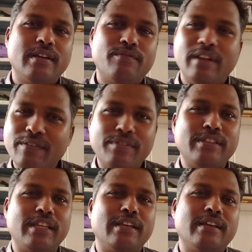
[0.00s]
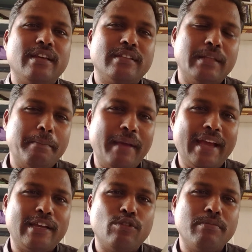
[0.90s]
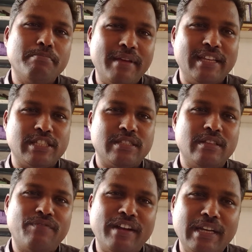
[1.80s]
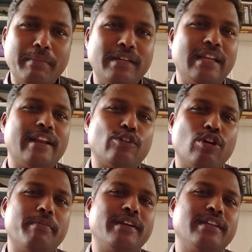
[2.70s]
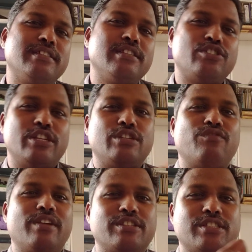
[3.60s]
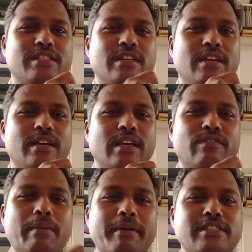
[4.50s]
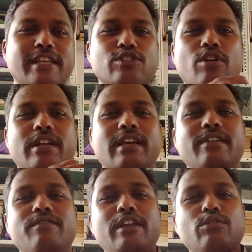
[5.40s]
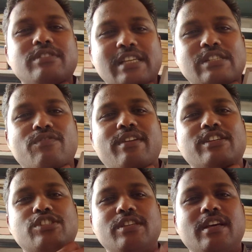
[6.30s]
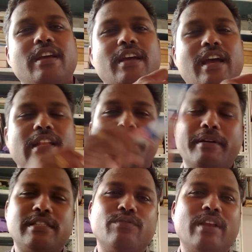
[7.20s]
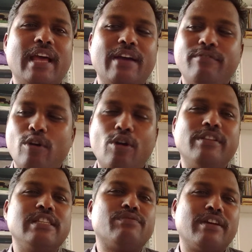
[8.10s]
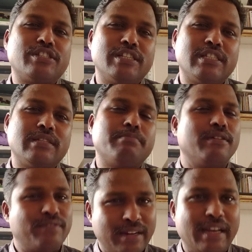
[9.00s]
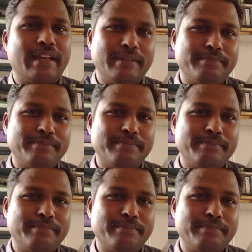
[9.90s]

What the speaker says: For everything, the background base, the fundamental requirement is stretch reflex. If a person has got a very good stretch reflex, and the person will have all these functions perfectly.